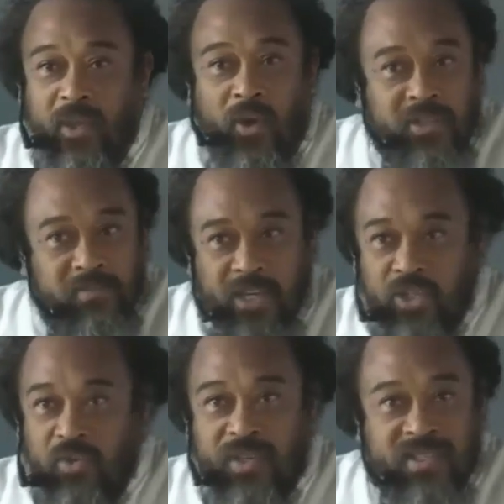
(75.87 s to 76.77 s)
He always
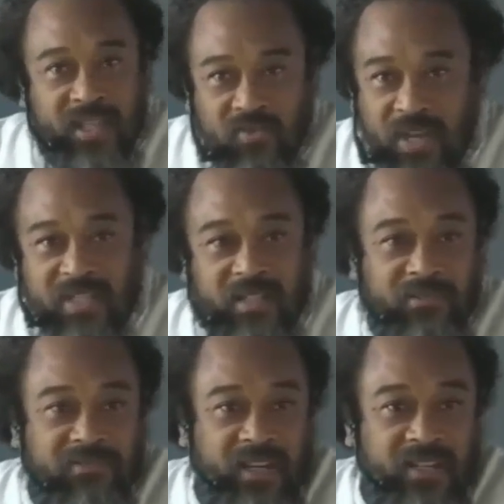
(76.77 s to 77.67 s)
made sure he sat right
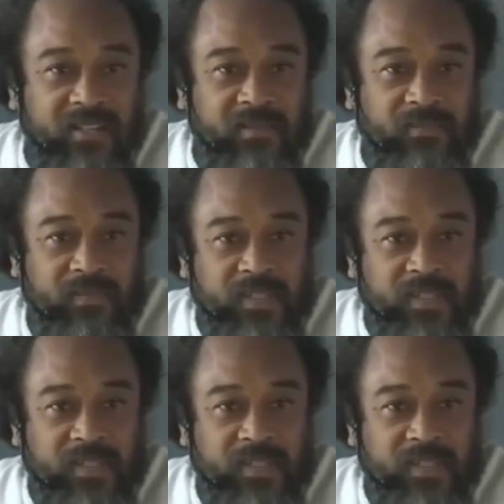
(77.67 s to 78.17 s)
at the front.